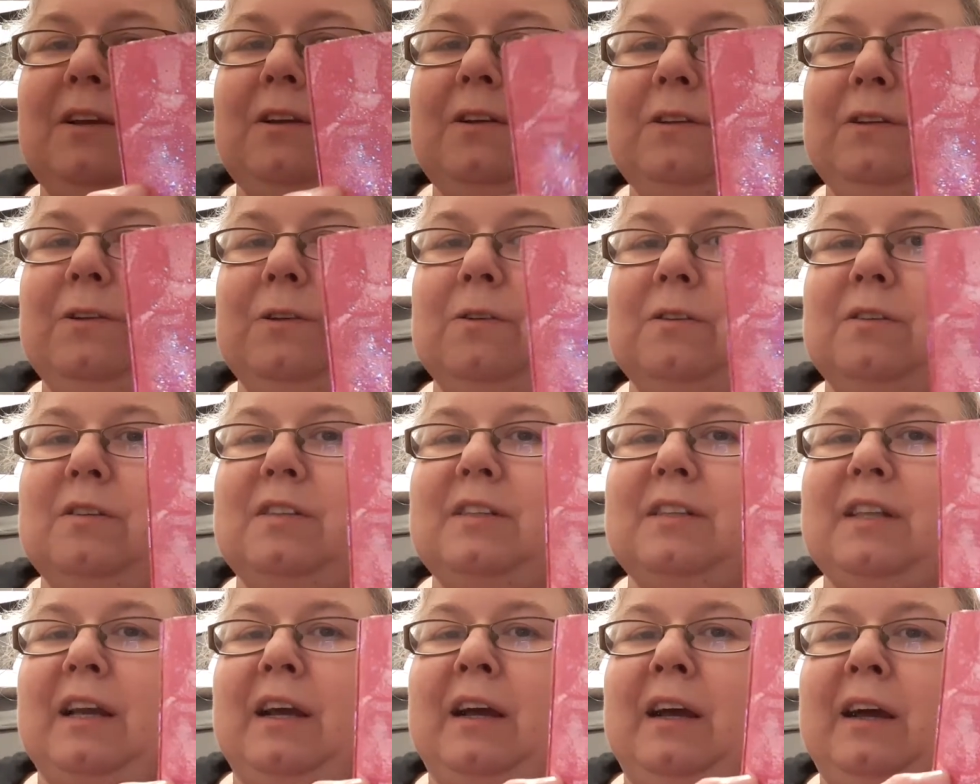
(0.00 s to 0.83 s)

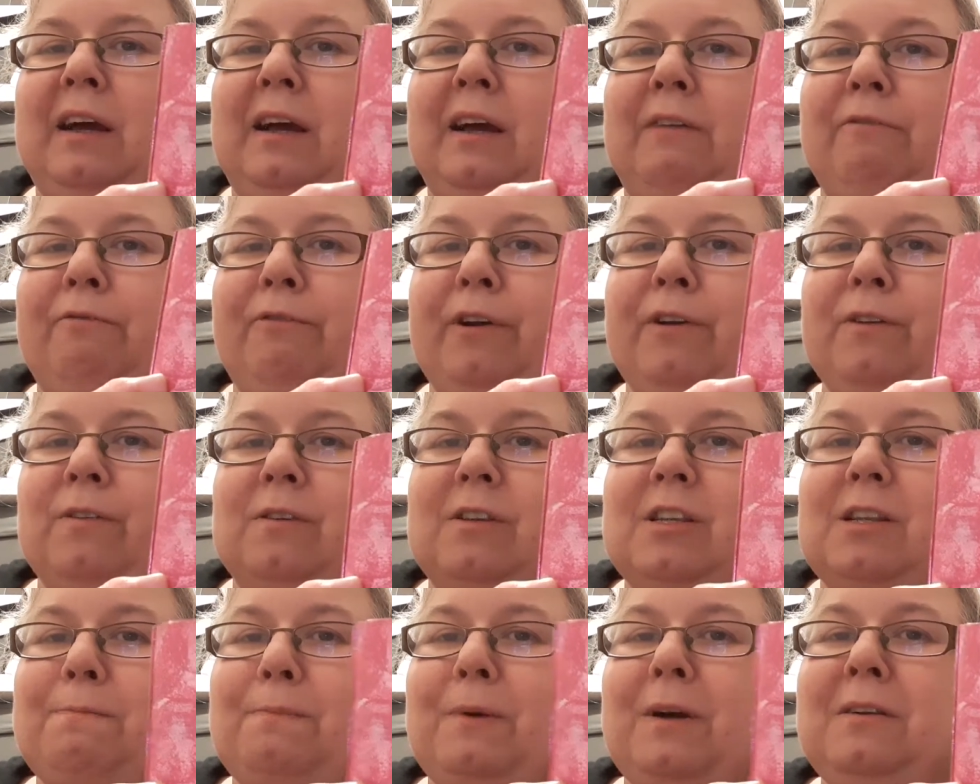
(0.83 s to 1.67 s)
used a round
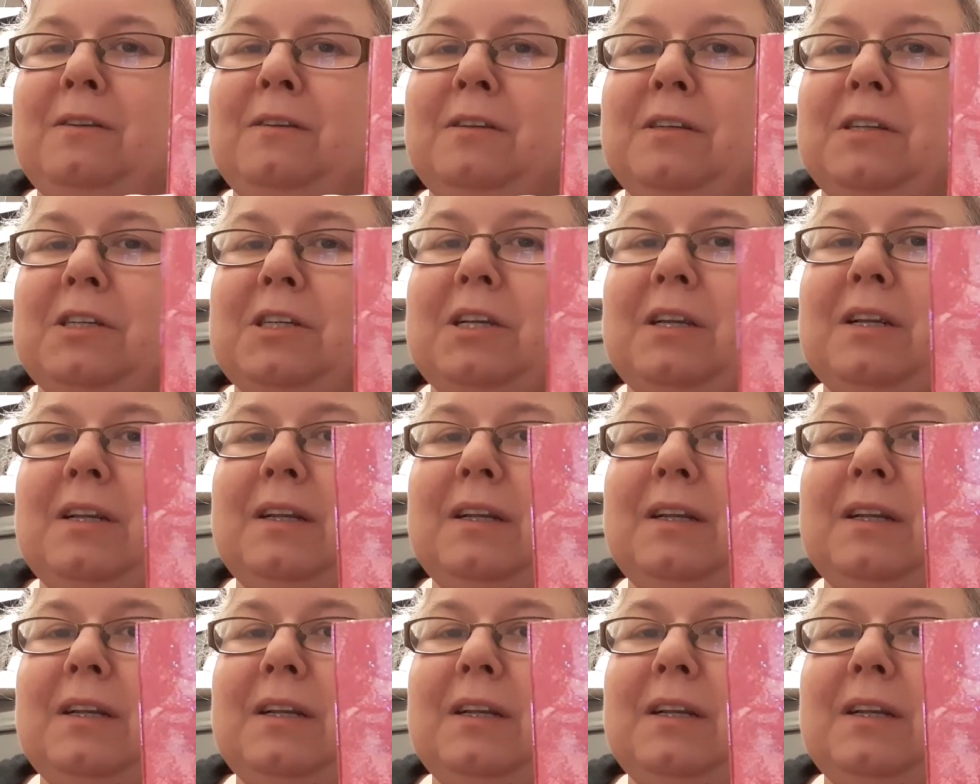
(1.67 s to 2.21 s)
sponge.